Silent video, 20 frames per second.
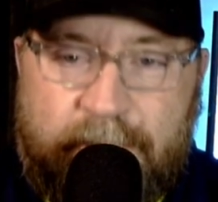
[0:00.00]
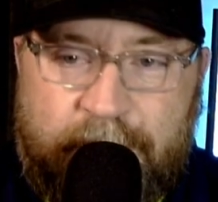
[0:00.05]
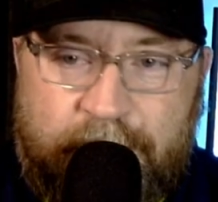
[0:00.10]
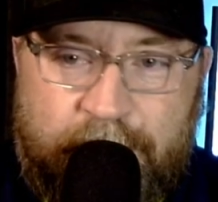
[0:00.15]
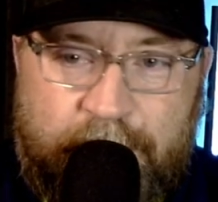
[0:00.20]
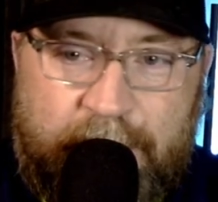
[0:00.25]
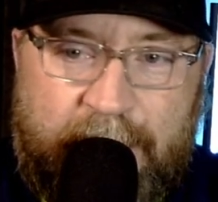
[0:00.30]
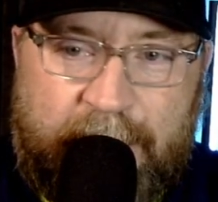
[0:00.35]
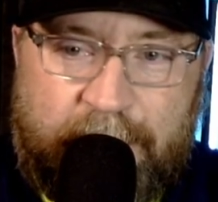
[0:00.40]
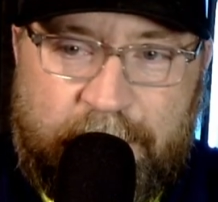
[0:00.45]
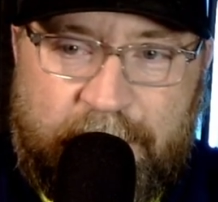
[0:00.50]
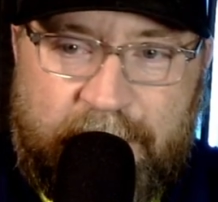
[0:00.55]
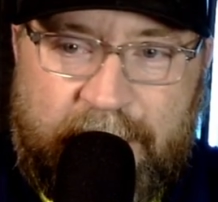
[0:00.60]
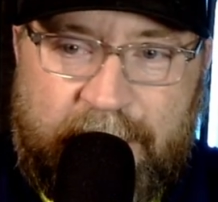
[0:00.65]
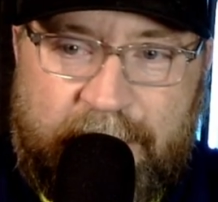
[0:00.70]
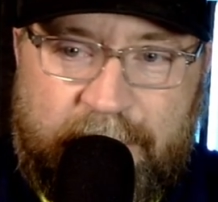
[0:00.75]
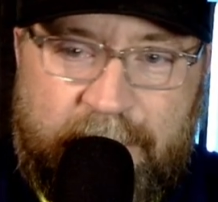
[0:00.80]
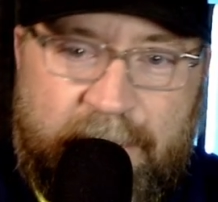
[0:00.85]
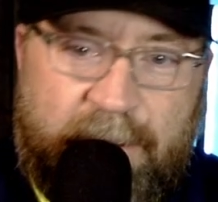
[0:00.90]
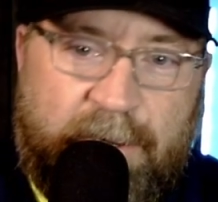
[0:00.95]
Bad
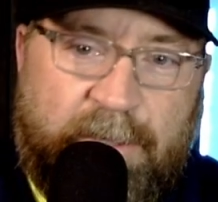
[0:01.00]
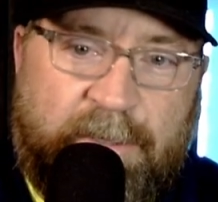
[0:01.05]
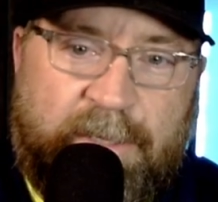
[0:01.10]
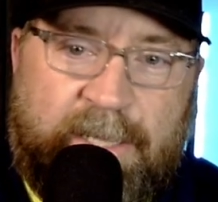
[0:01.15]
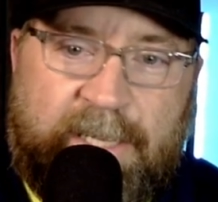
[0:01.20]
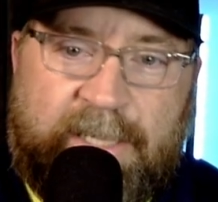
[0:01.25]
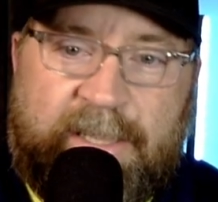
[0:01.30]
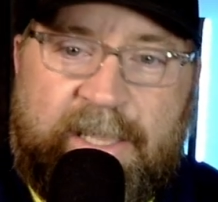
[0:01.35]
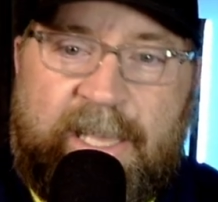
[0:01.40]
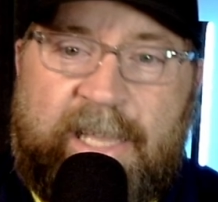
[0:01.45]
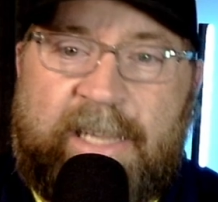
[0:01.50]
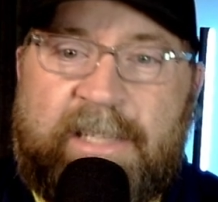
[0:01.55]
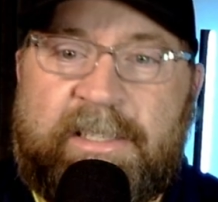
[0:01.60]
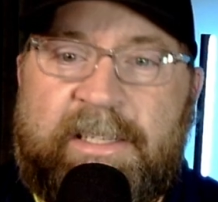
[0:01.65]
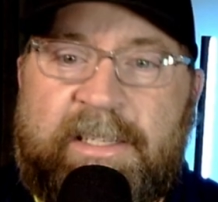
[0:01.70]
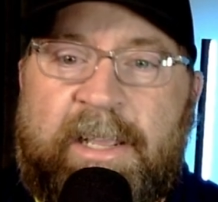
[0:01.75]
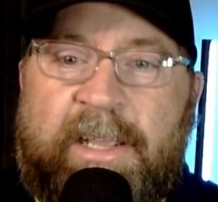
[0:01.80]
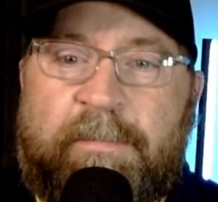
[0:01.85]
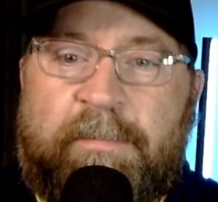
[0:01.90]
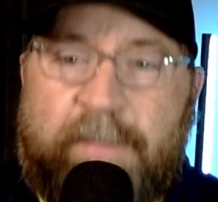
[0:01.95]
plan. You know, like that is
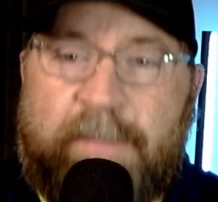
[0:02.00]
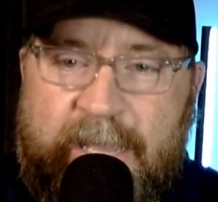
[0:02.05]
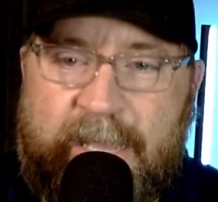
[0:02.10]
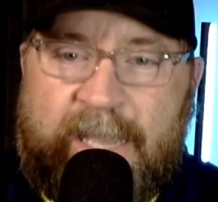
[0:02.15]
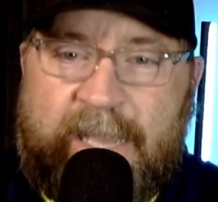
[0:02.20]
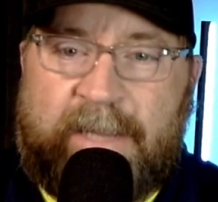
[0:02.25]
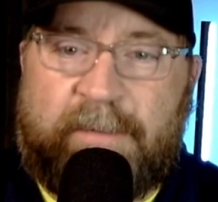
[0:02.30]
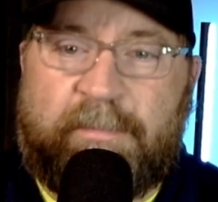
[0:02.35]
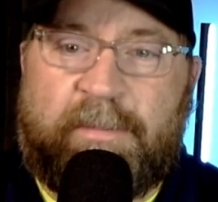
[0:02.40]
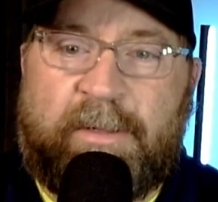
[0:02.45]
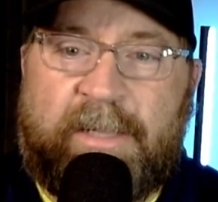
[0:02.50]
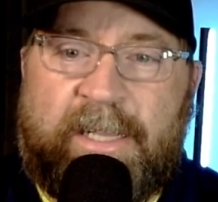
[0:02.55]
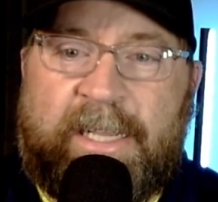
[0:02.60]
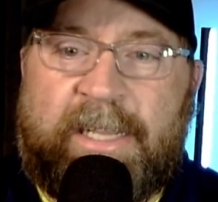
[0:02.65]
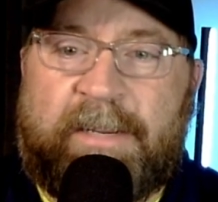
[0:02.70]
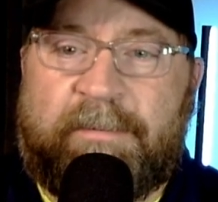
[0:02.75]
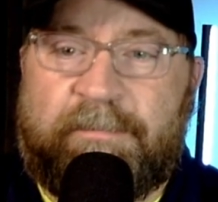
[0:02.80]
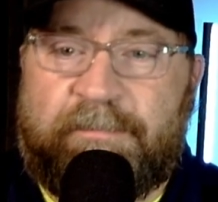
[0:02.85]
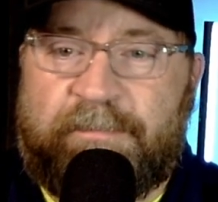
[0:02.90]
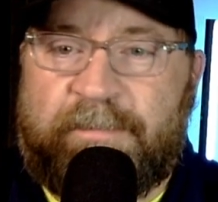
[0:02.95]
a bad
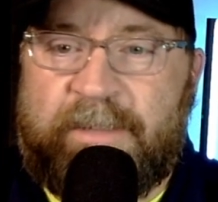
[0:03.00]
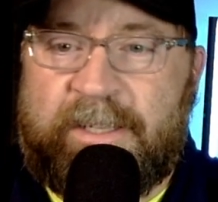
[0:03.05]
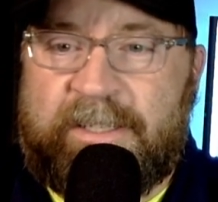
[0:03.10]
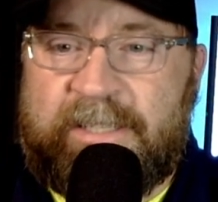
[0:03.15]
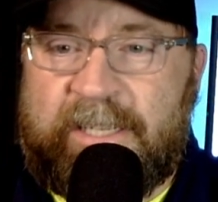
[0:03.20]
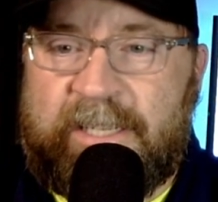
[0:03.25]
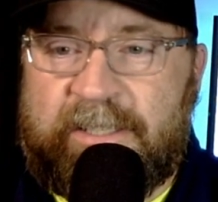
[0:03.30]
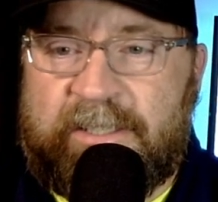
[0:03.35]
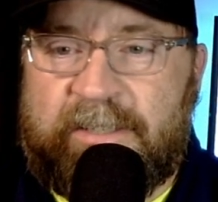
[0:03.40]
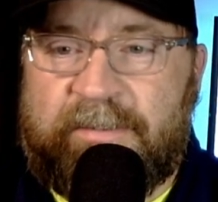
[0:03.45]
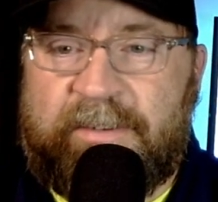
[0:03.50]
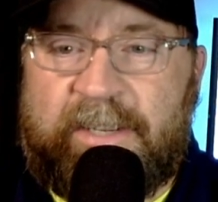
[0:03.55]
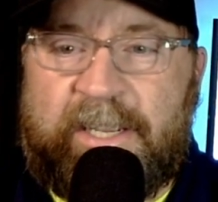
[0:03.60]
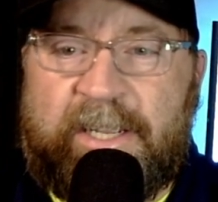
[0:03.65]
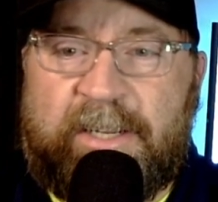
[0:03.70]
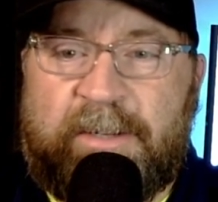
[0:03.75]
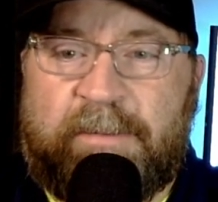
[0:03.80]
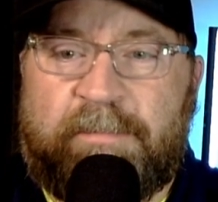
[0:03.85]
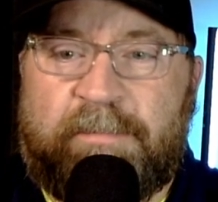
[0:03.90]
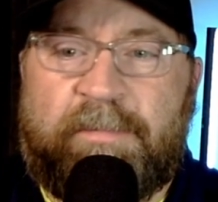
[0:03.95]
plan. The tents of
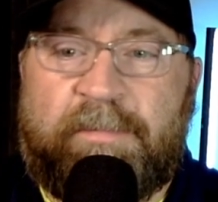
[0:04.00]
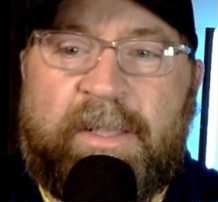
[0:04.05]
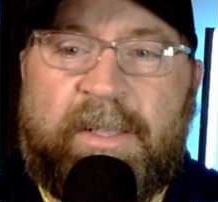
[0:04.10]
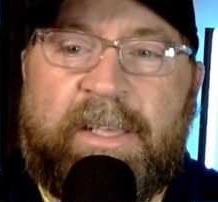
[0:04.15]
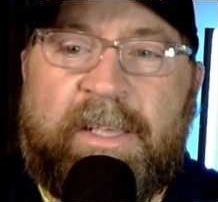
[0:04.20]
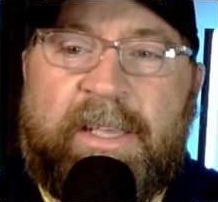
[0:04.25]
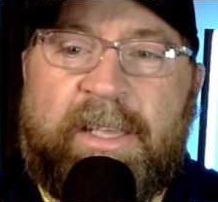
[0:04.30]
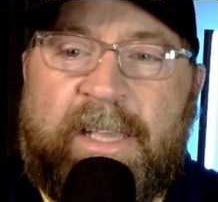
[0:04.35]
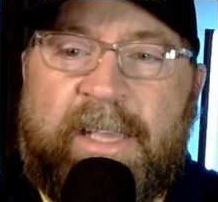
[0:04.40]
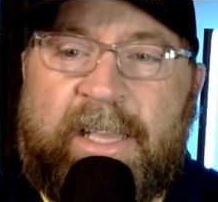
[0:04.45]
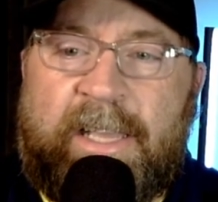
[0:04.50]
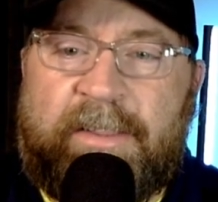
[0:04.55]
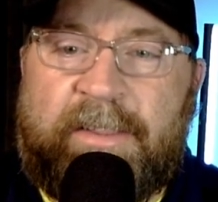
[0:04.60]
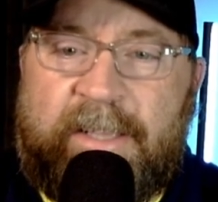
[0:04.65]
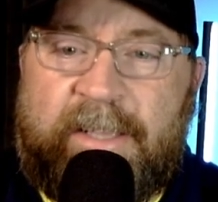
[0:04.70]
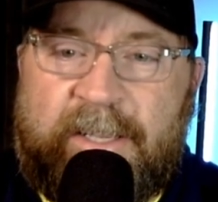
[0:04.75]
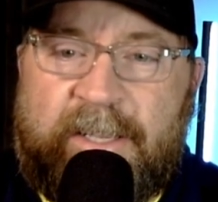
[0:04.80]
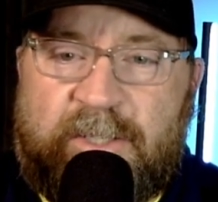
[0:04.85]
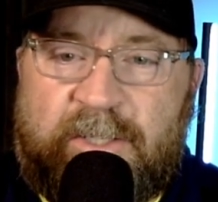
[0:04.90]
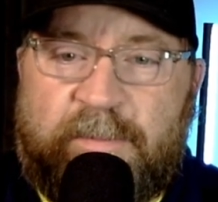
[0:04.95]
Edom and
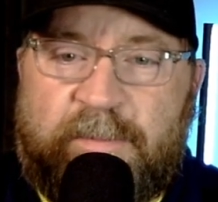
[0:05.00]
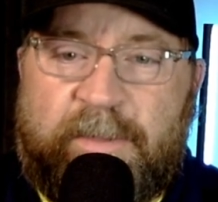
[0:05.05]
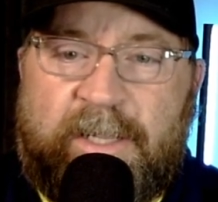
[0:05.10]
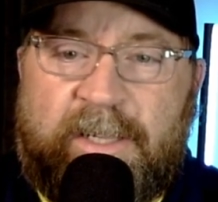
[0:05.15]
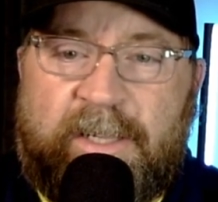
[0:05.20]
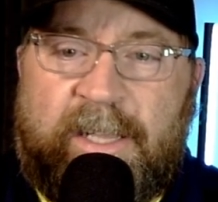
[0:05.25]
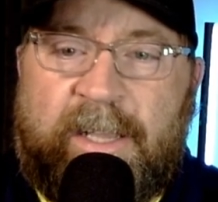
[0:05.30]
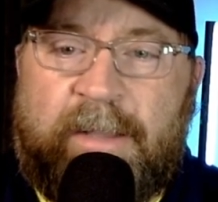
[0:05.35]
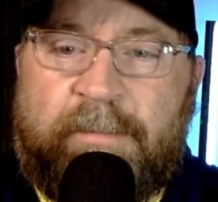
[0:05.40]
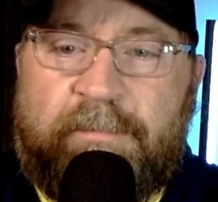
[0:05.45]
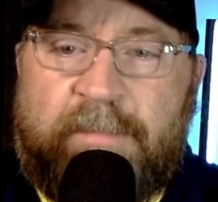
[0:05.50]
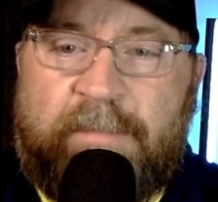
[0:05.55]
the Ishmaelites."